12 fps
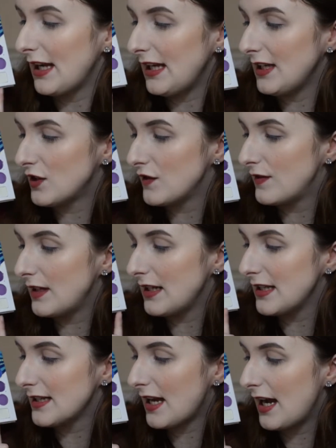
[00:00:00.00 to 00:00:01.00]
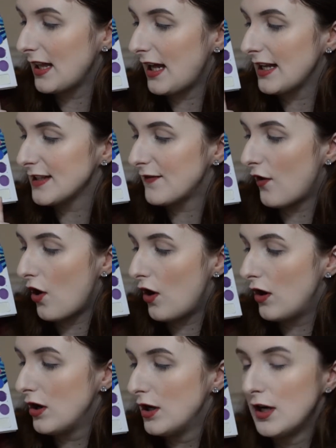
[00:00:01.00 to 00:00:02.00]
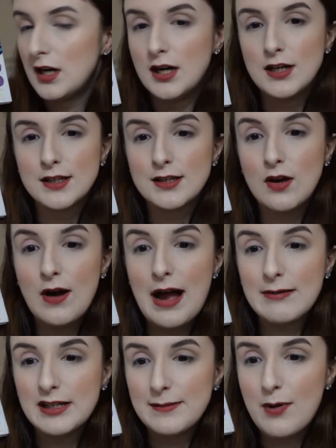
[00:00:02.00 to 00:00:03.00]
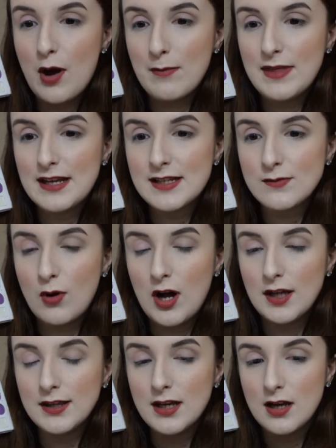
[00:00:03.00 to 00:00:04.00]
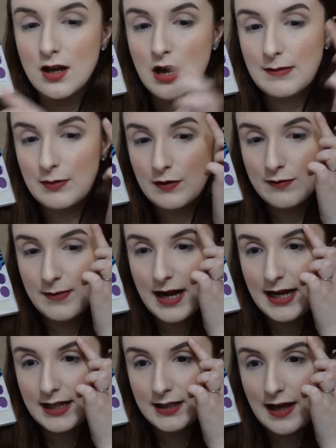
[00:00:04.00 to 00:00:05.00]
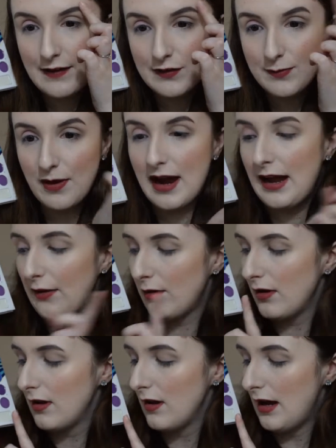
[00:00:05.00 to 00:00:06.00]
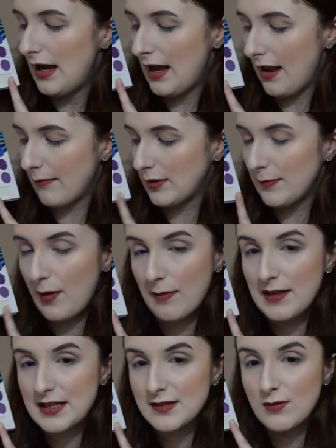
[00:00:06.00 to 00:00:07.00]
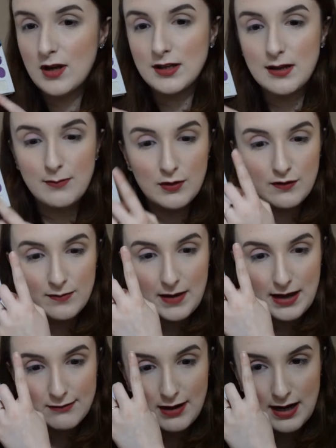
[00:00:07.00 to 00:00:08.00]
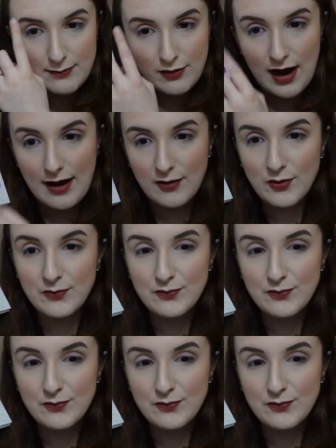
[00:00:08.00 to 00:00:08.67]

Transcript: each of these highlights for. So I'm going to pop this one above my left brow and I'm going to pop this one above my right brow.